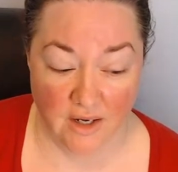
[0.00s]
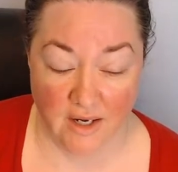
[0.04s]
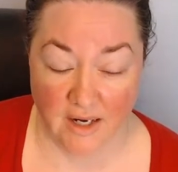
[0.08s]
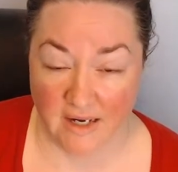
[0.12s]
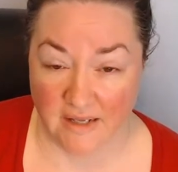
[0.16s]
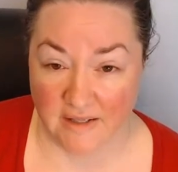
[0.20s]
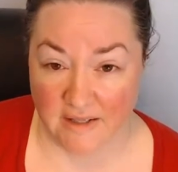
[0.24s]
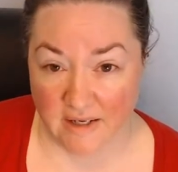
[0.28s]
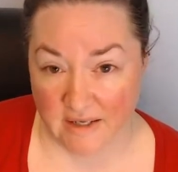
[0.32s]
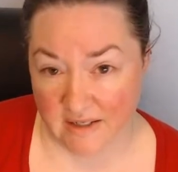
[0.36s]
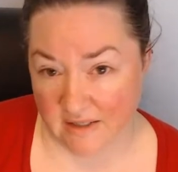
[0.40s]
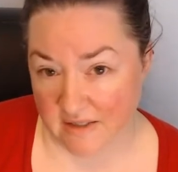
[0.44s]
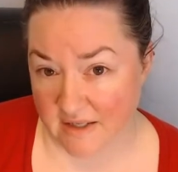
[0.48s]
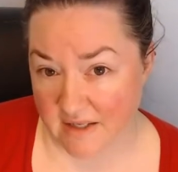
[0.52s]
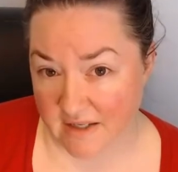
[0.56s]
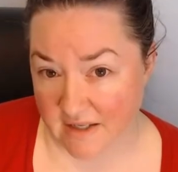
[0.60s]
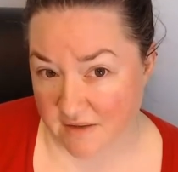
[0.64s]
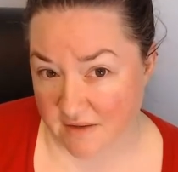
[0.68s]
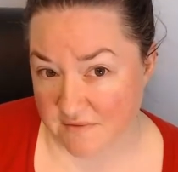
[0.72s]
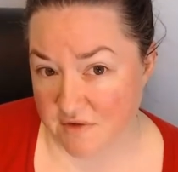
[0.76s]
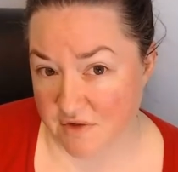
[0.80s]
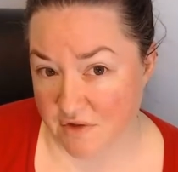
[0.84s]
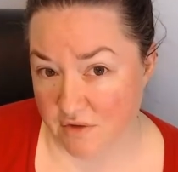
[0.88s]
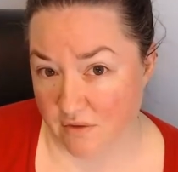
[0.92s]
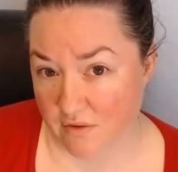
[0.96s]
And that, that
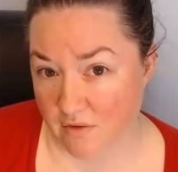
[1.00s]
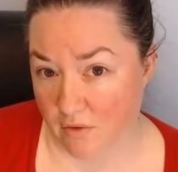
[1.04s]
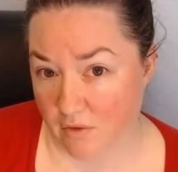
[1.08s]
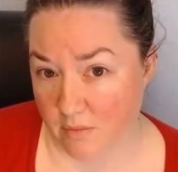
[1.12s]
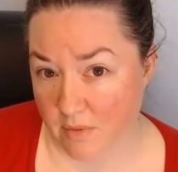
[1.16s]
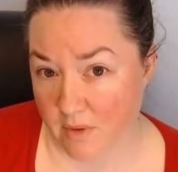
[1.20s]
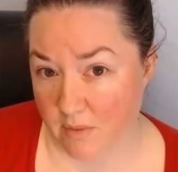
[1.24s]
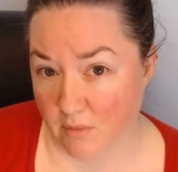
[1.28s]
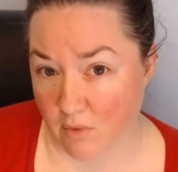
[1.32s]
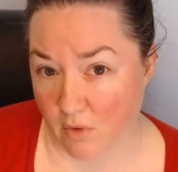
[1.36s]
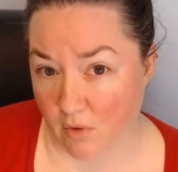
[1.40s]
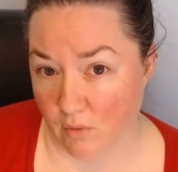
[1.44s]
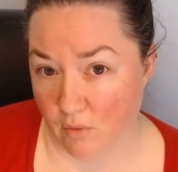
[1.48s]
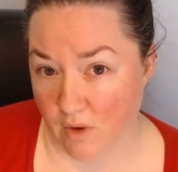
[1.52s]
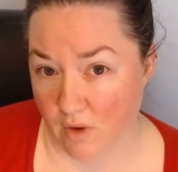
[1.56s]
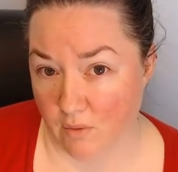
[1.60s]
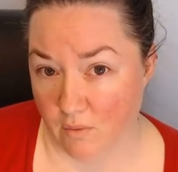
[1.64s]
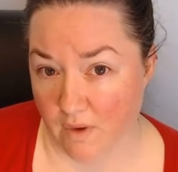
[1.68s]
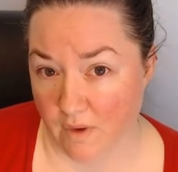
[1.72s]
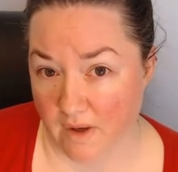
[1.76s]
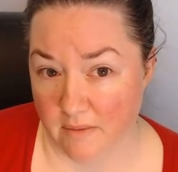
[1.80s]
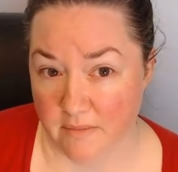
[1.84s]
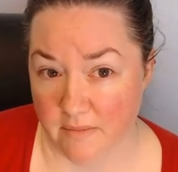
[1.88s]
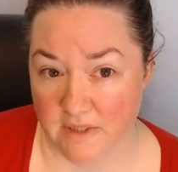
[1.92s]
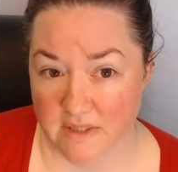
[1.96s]
gives you a little bit more
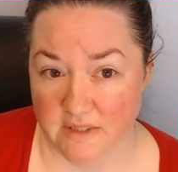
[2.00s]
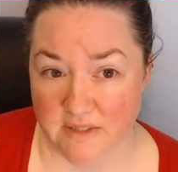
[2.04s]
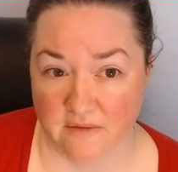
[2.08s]
runway. But